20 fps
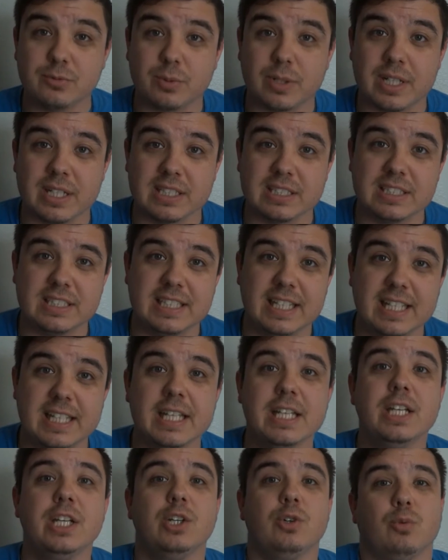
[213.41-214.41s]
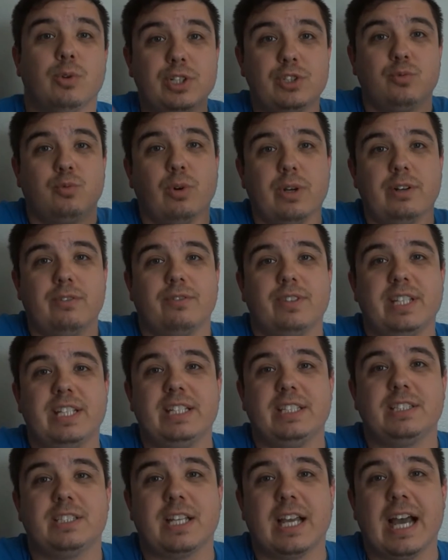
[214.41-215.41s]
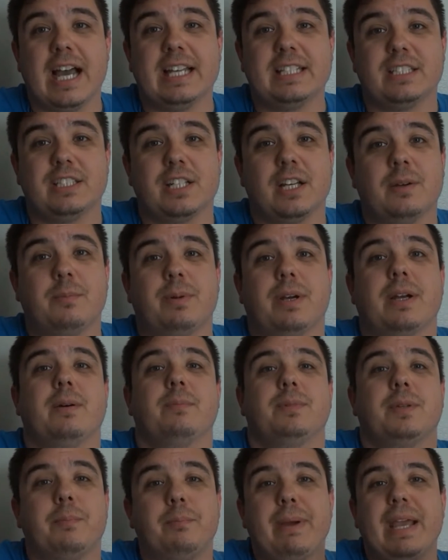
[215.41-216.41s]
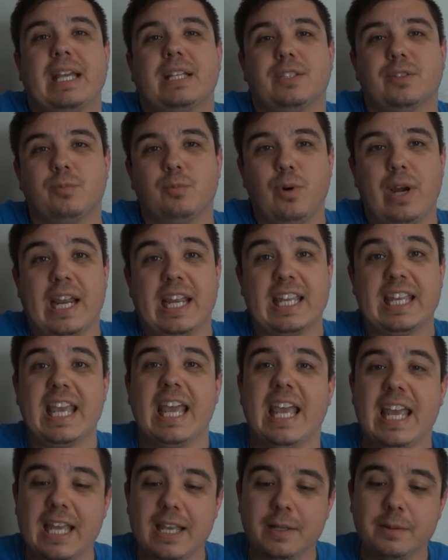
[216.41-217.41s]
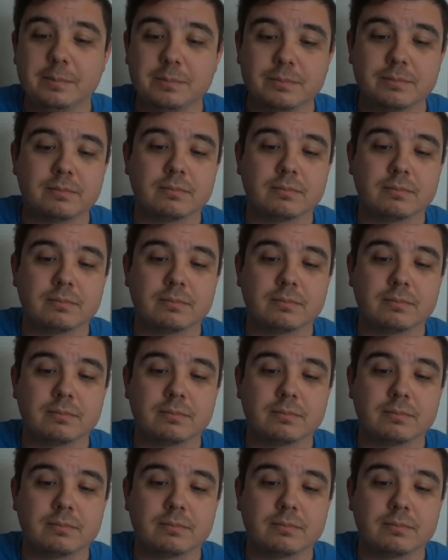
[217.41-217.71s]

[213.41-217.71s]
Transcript: We're going to see which one of these guys is going to become the bantamweight king.